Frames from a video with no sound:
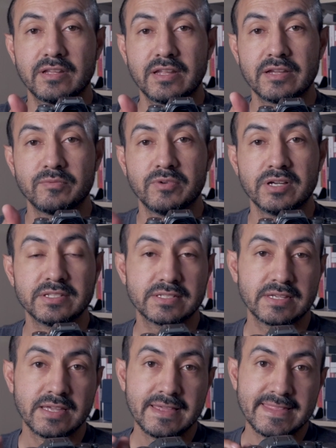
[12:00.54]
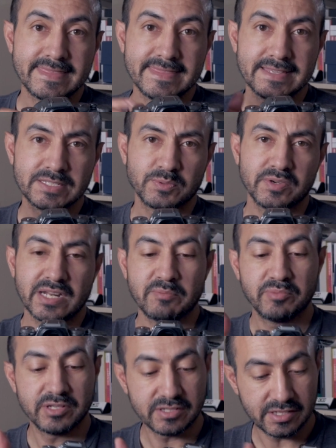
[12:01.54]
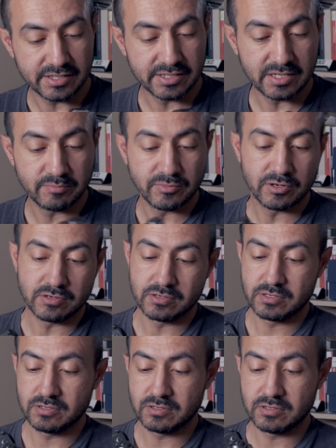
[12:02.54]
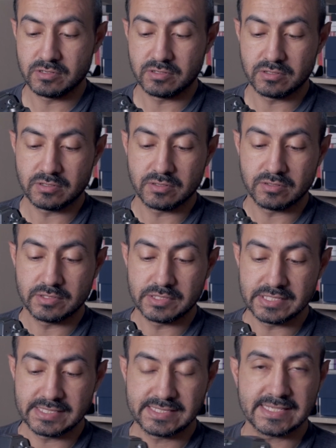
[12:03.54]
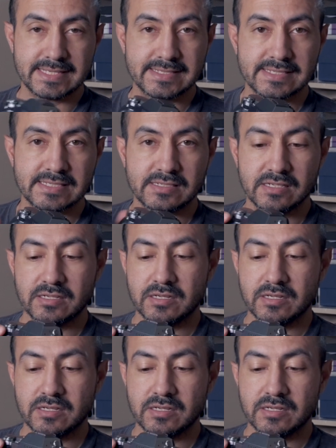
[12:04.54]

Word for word: I want. This one I put on number six.